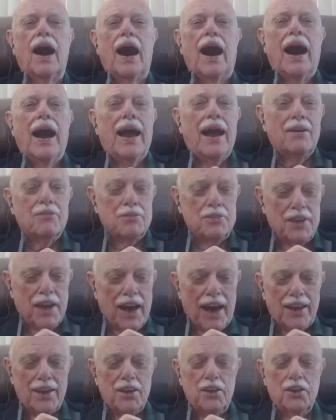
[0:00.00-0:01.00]
I have
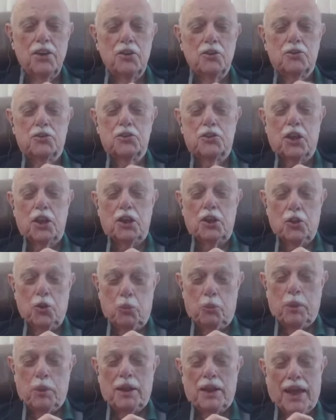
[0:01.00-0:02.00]
not used the
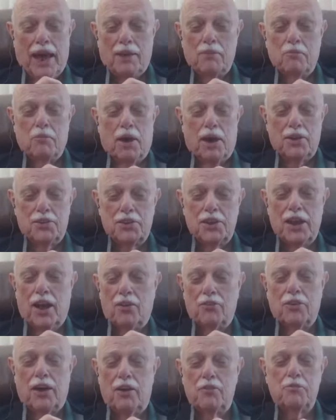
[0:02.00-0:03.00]
loop a lot
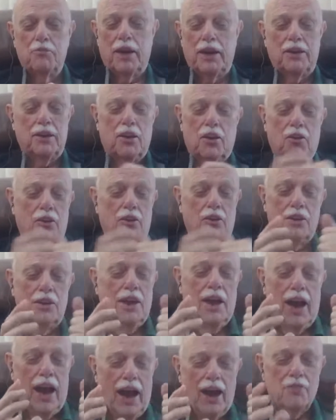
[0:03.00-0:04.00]
myself. made
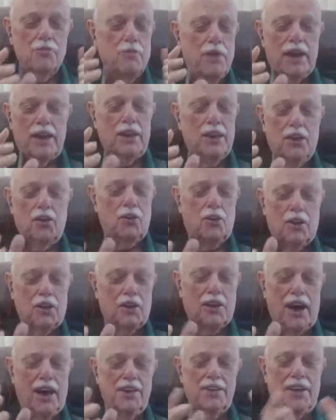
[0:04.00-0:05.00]

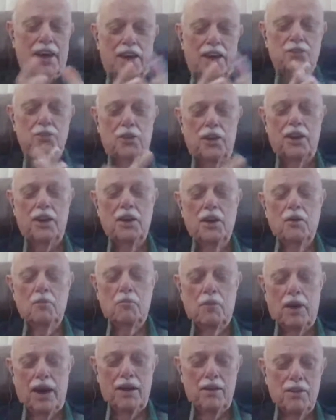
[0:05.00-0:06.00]
local contacts with it.
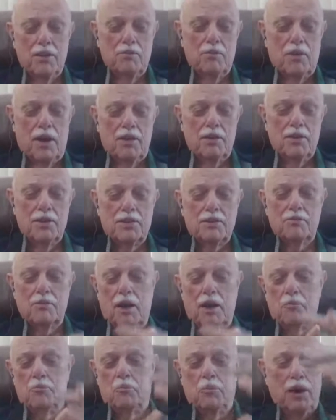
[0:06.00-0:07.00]

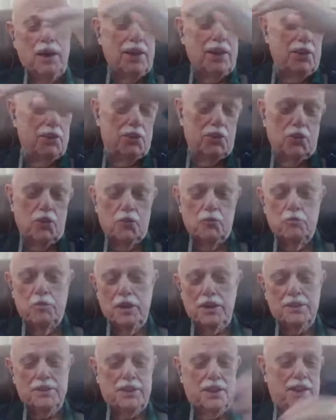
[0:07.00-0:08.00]
My buddies who have
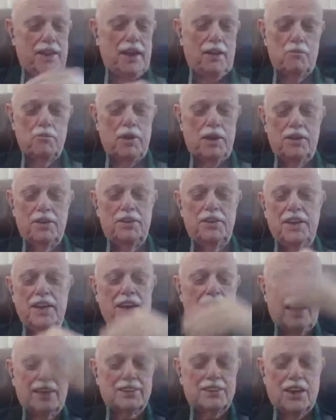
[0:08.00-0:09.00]
built it have been
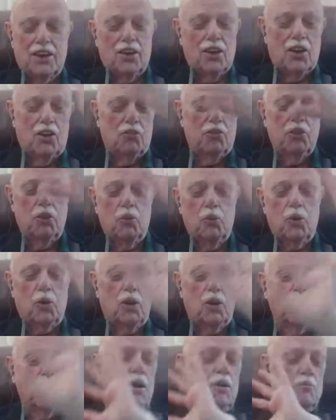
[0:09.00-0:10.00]
DXing all over the
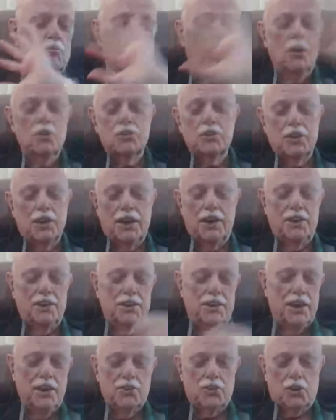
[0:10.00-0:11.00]
world, mostly
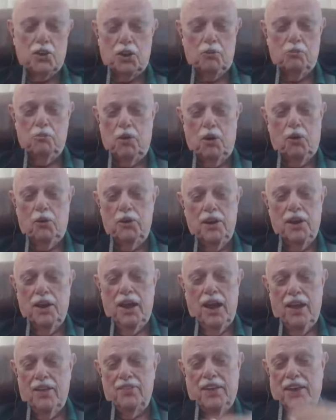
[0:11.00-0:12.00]
in digital mode,
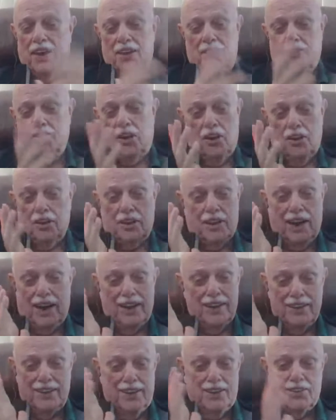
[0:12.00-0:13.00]
and then it's all
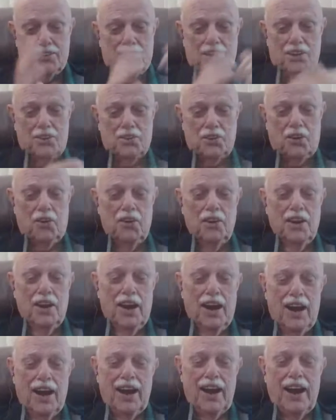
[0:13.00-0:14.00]
continents. So
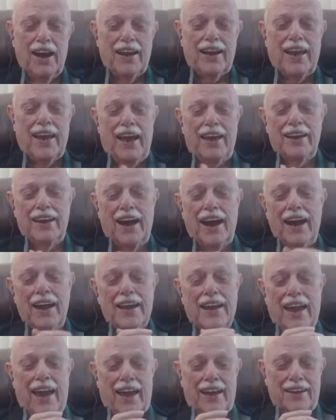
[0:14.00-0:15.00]
I can't
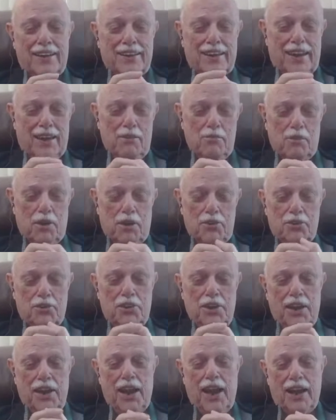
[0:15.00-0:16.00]
claim much
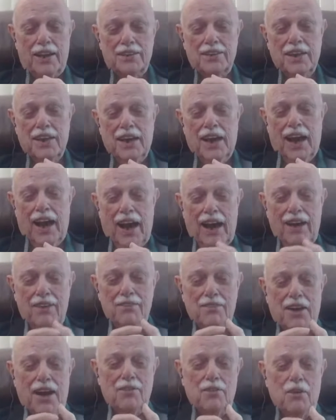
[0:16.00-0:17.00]
DX.
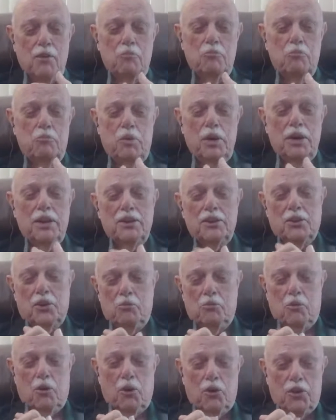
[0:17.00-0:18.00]
I'm a
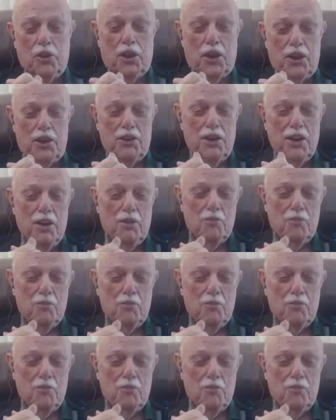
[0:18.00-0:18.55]
builder more than